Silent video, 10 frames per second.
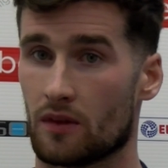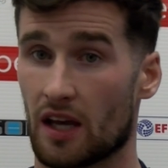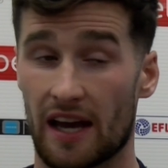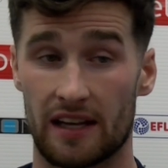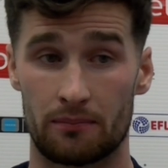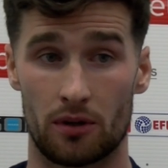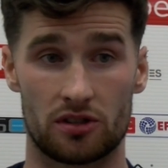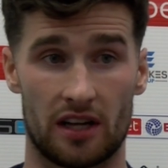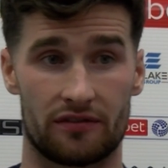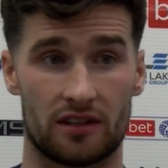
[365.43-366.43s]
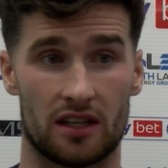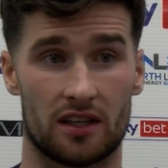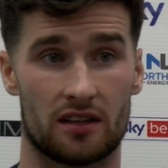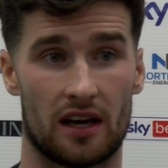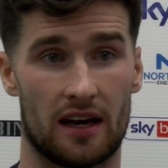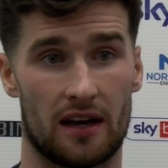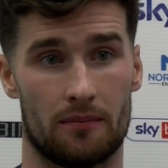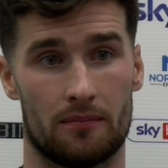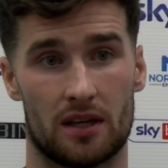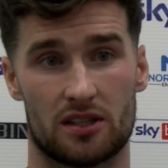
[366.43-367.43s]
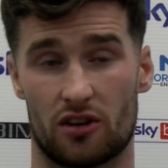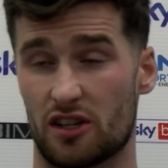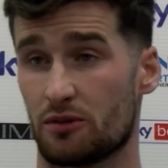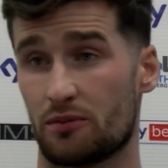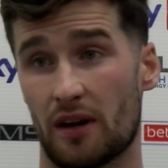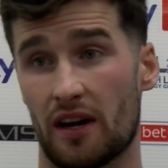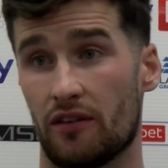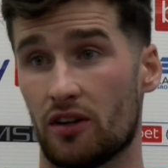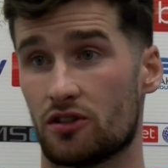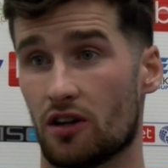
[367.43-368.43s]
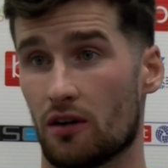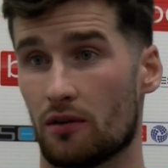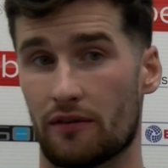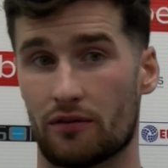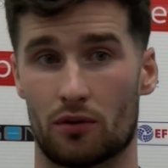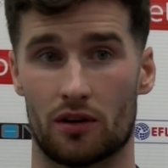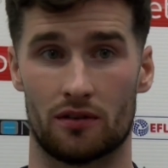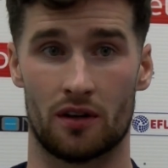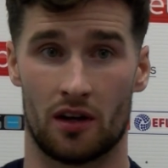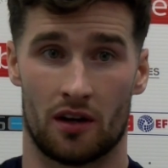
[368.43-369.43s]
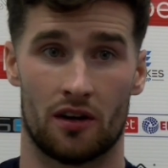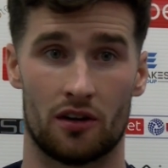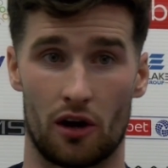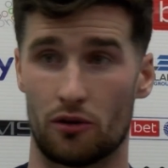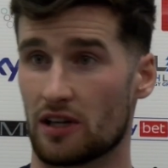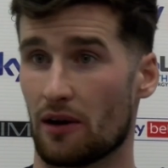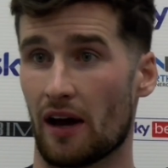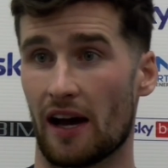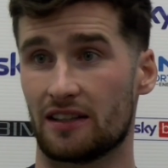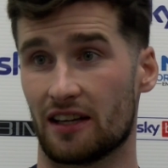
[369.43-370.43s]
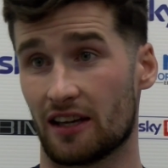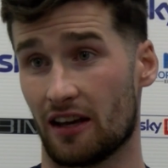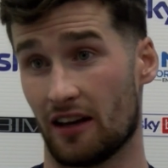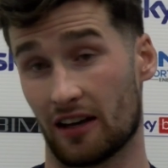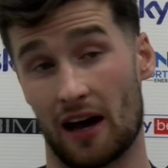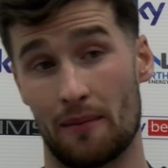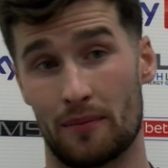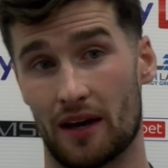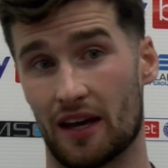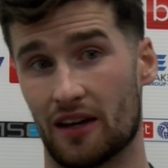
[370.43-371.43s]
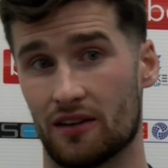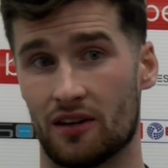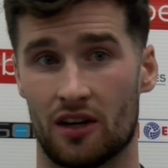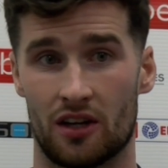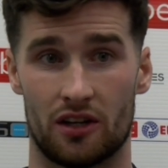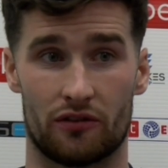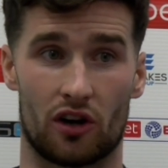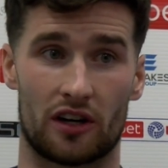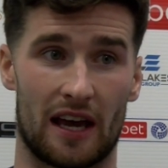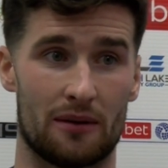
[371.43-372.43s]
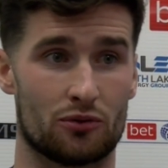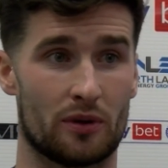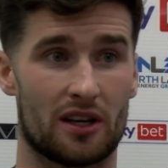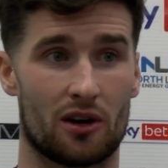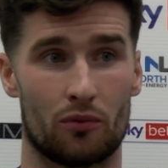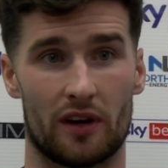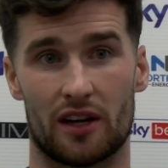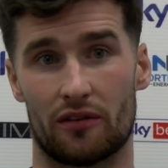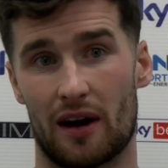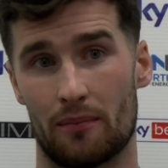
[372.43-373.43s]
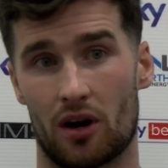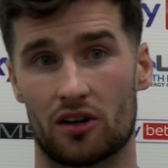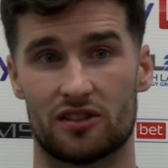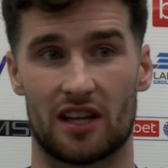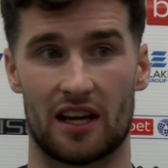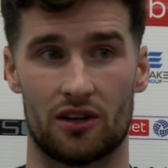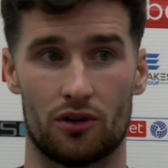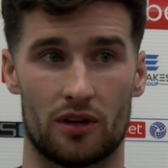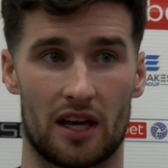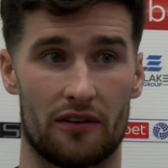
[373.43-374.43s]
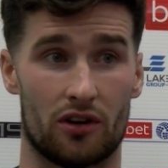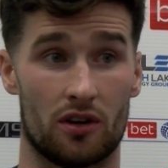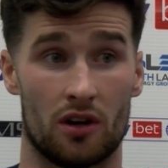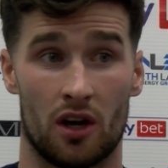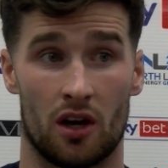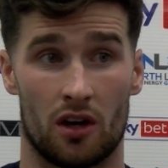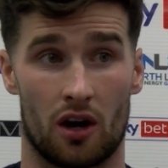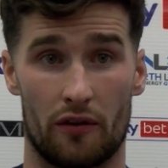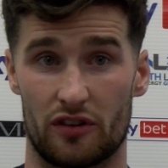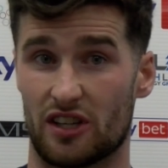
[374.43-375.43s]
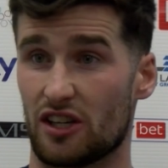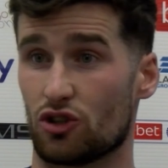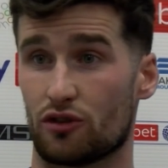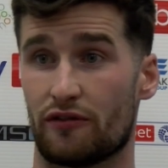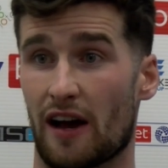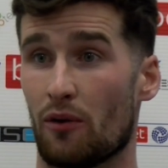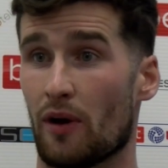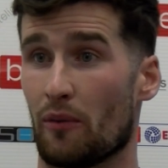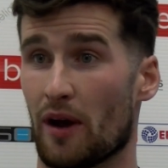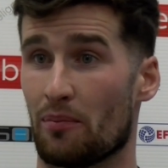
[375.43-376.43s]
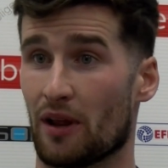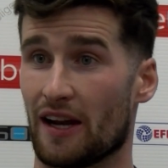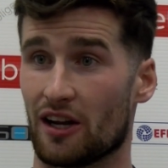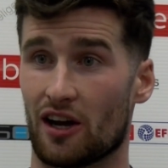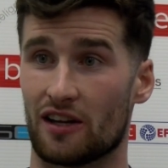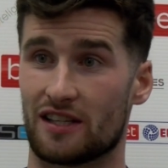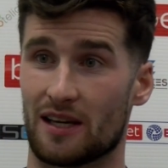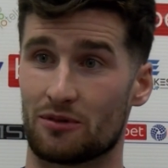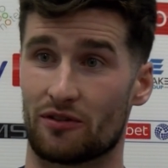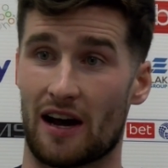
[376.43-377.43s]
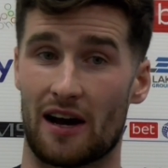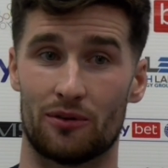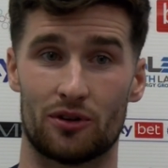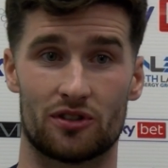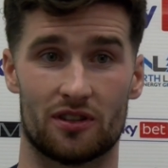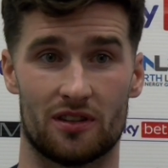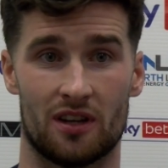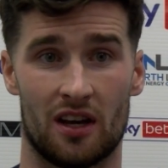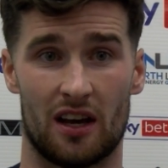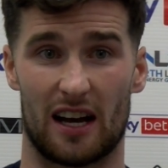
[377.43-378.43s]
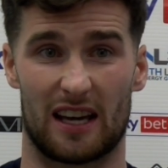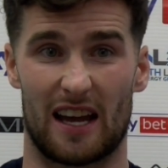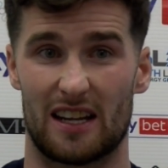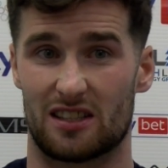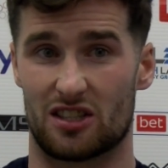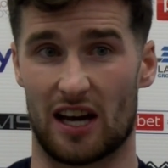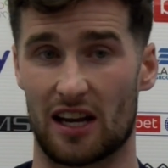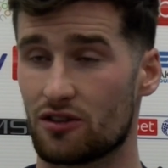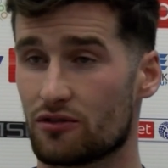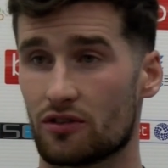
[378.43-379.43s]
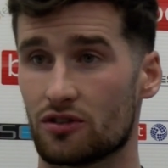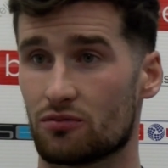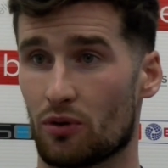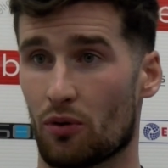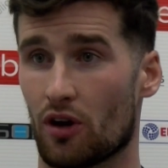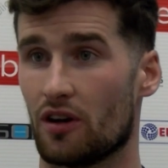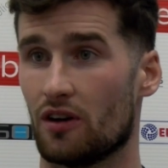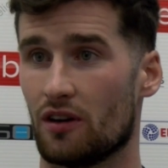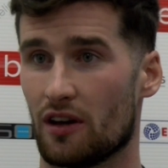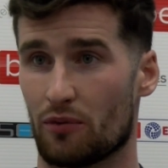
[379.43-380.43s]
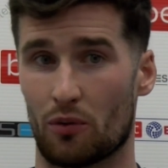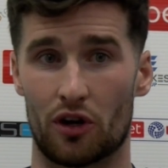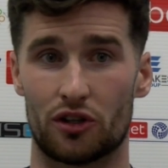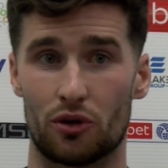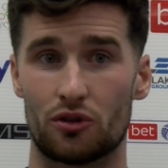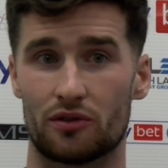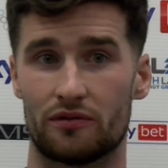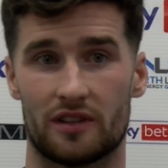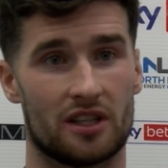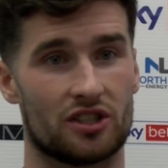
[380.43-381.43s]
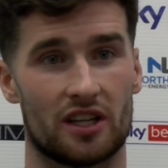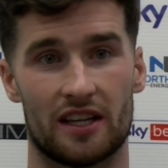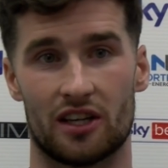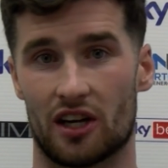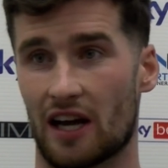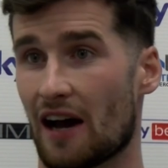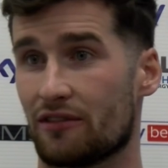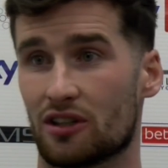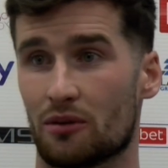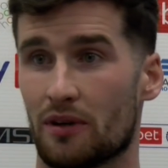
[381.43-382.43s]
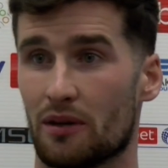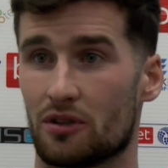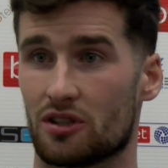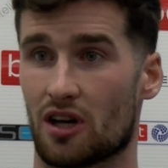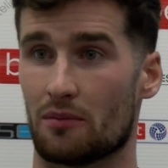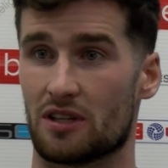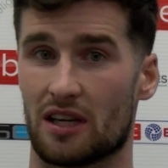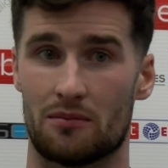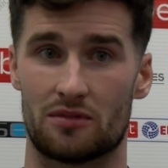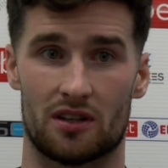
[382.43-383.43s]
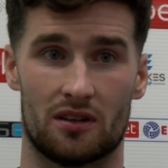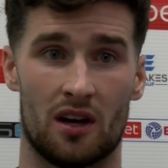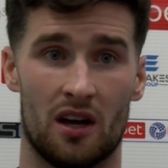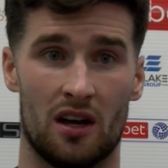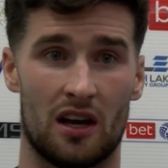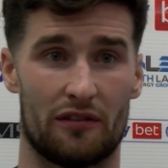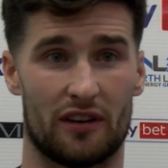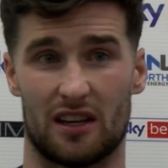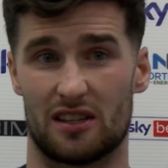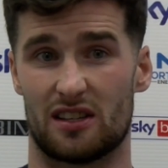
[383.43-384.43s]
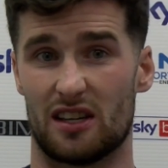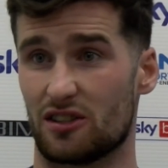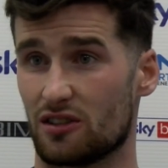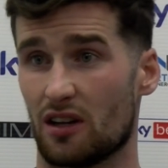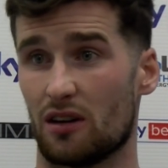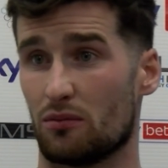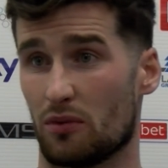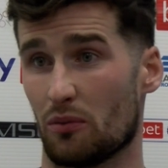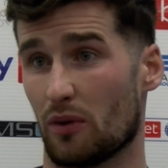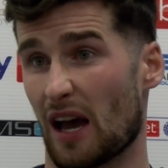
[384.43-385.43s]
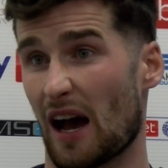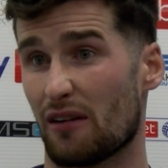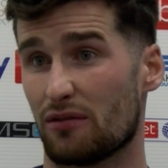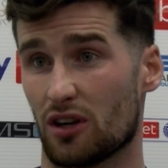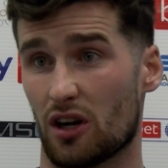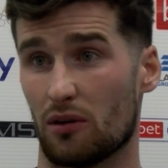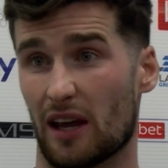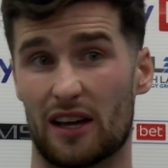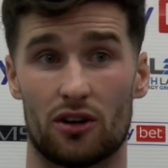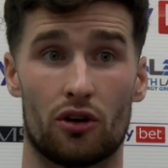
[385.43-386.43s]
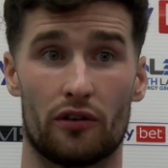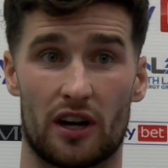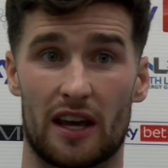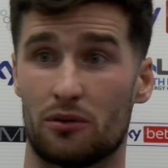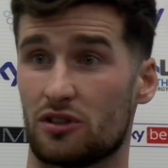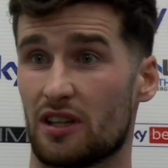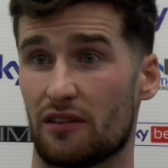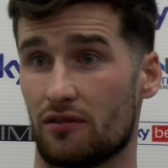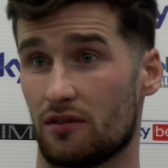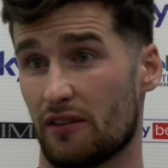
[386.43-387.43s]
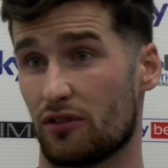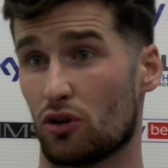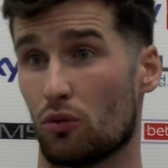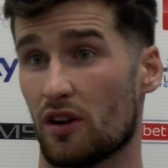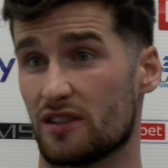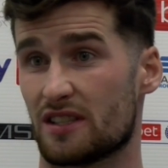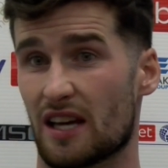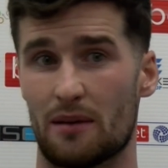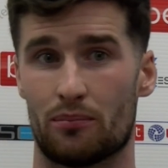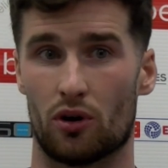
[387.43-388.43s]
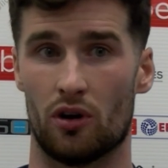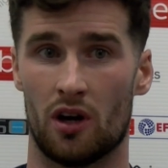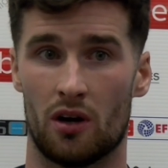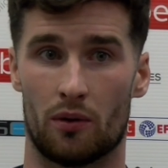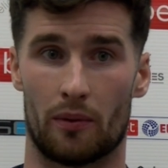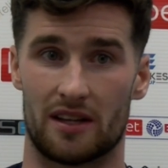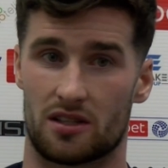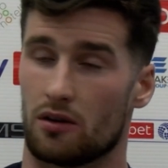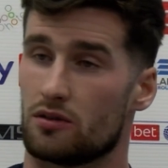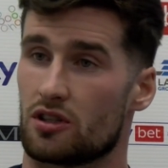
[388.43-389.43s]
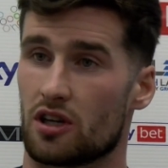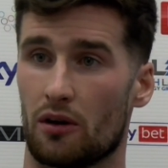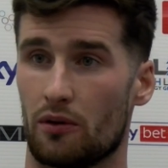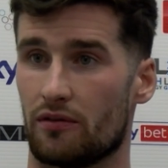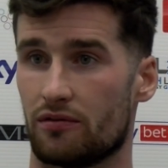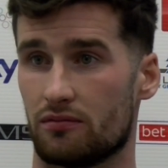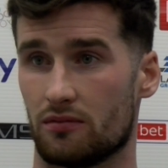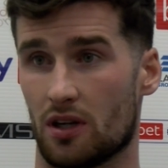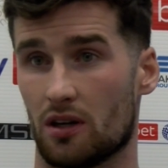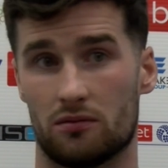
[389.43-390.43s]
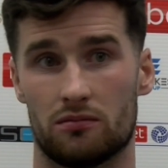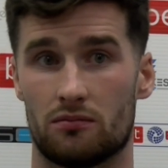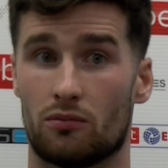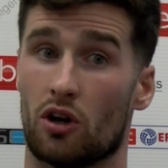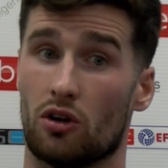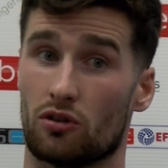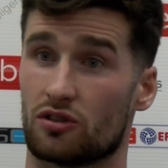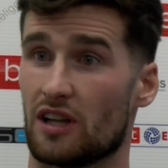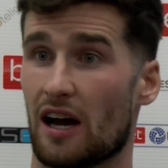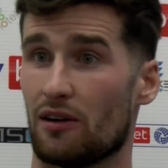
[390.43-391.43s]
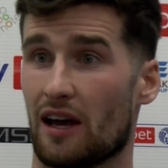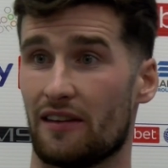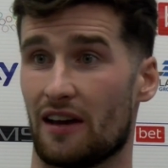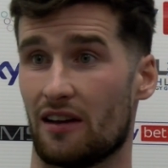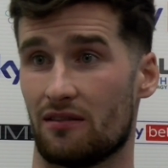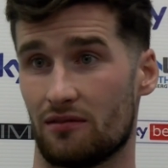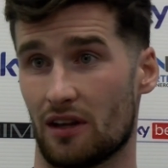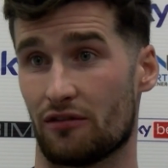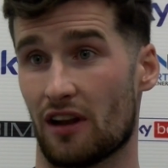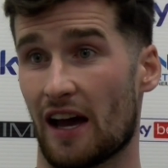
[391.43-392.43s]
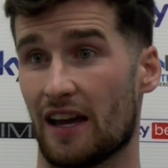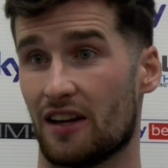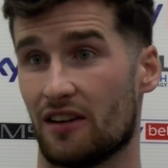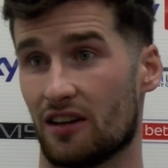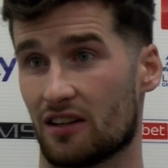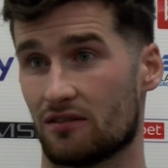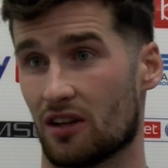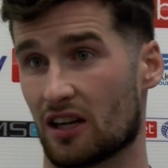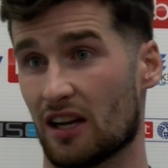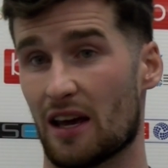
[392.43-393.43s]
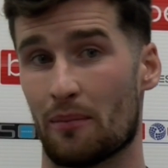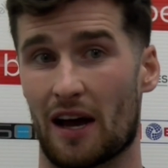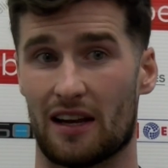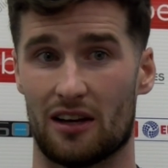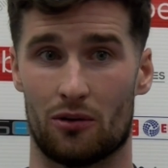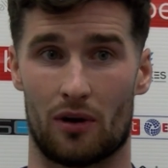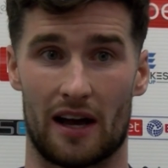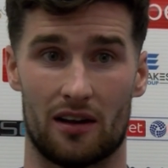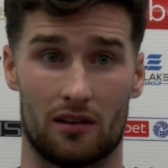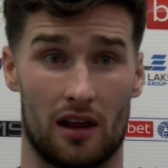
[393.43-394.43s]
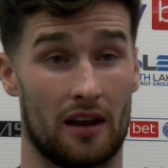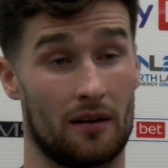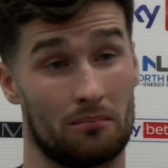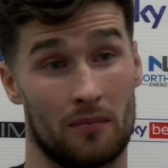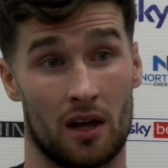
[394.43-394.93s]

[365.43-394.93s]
Yeah, most definitely. It's Christmas period, so everyone knows how hectic it can be, and you've got games week on week around Boxing Day and New Year, and obviously it's just fell where we're playing a lot of teams around us, and again, it's a challenge for us. If we want to do something this year, you're going to have to compete with the top teams, and I think this season that we have, you know, Leighton Orient here was a difficult one to take, but we went toe-to-toe with, you know, what looks now like they're flying and they're clear by a little while. And